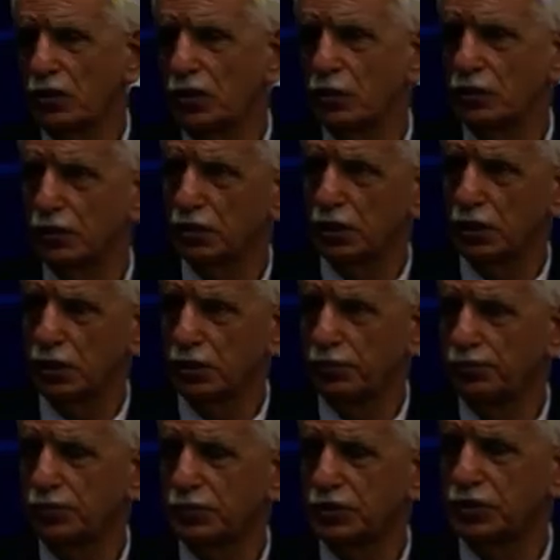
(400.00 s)
on
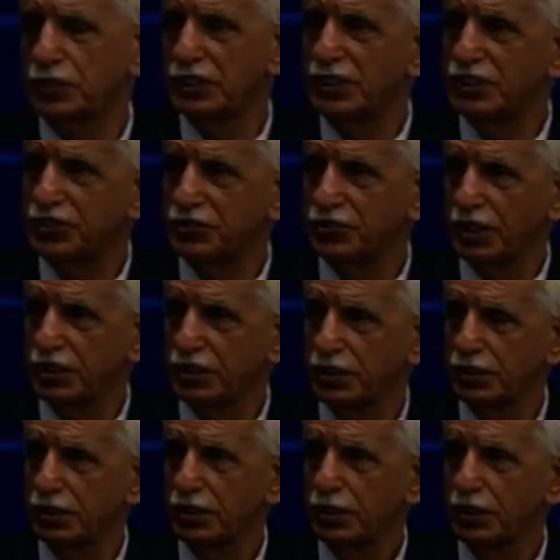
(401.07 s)
skills
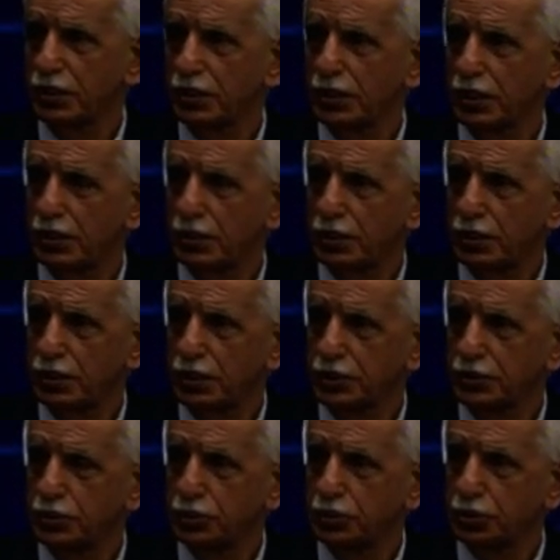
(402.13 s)
training, are
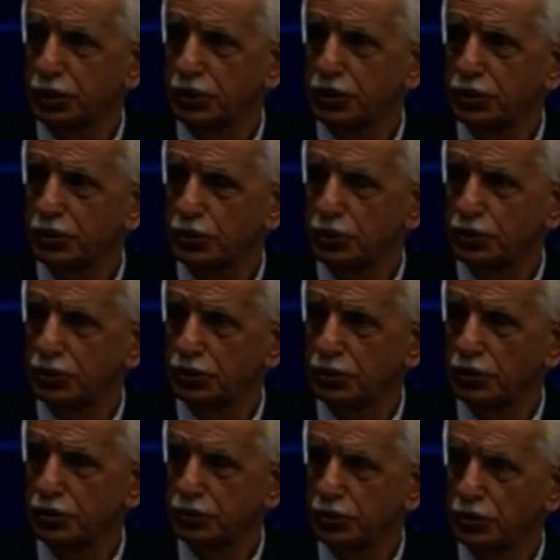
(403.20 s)
you doing it on
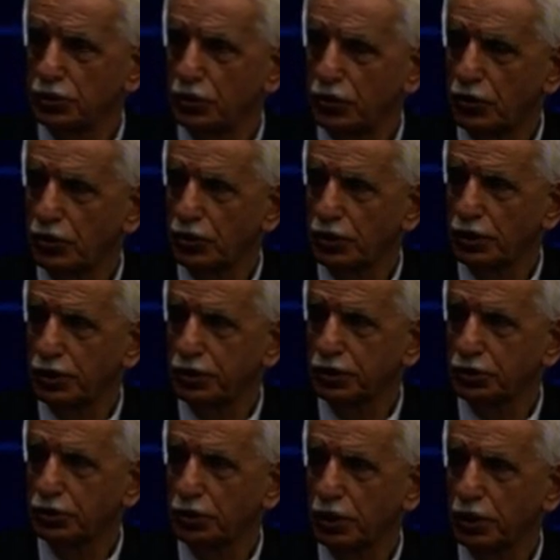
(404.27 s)
your own, or
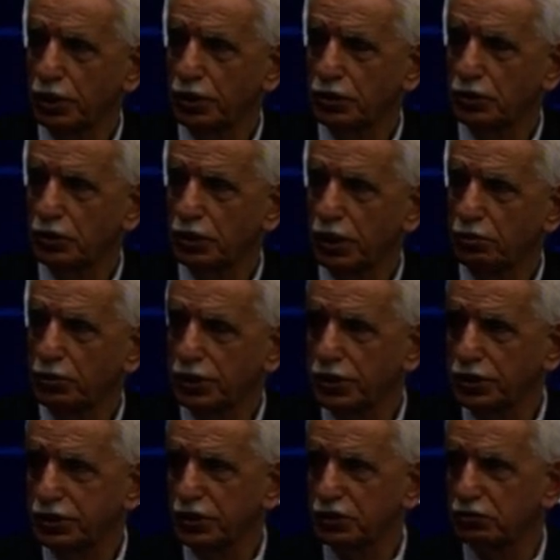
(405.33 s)
you are
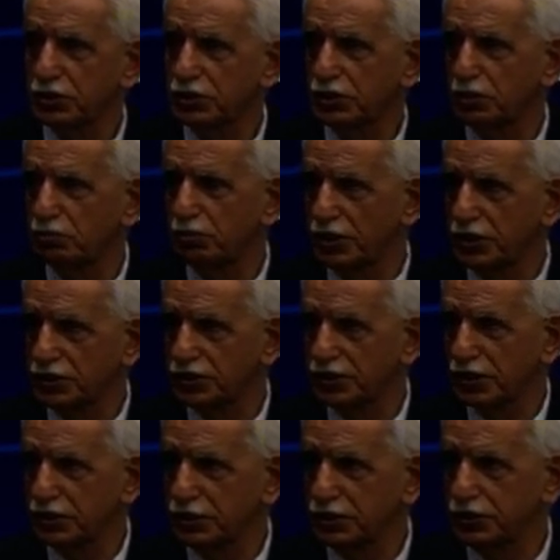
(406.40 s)
collaborating with some
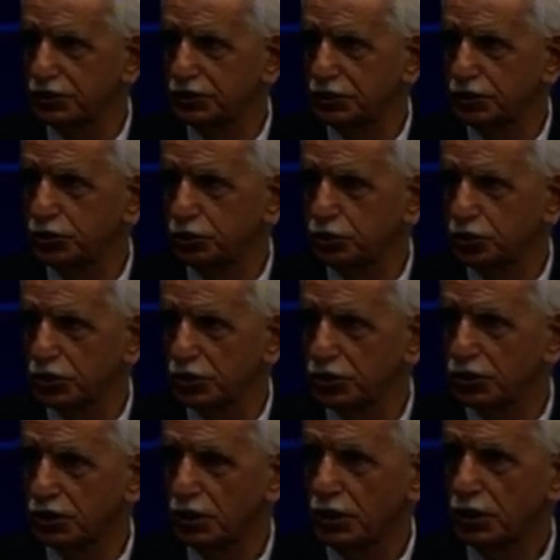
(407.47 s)
Pakistani
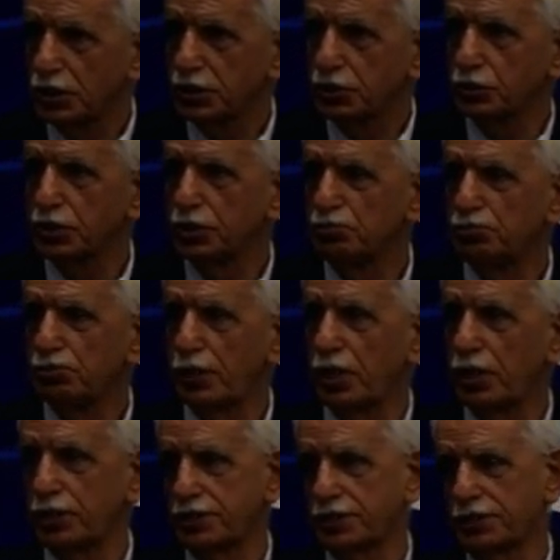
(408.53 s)
institutions to
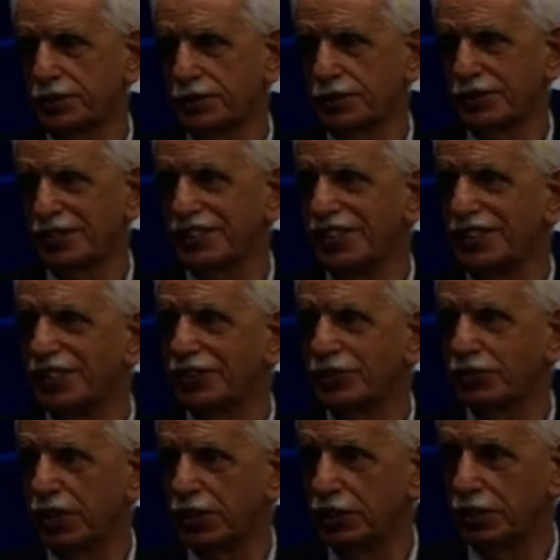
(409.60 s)
impart skill
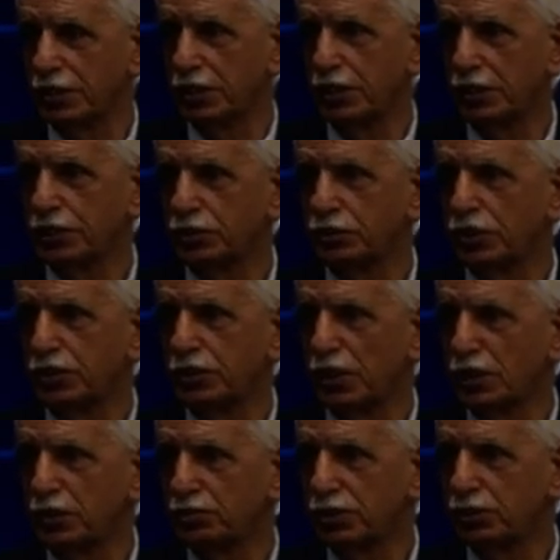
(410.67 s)
training to the
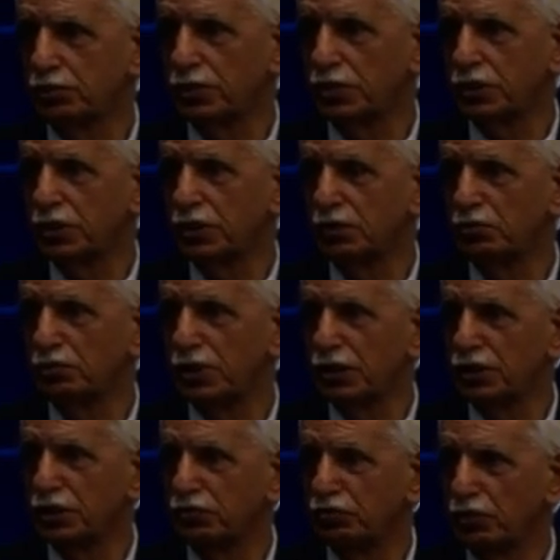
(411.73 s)
young people,
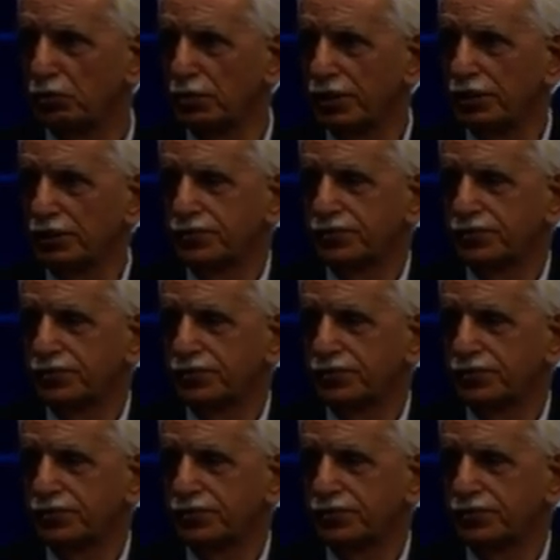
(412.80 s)
men and women?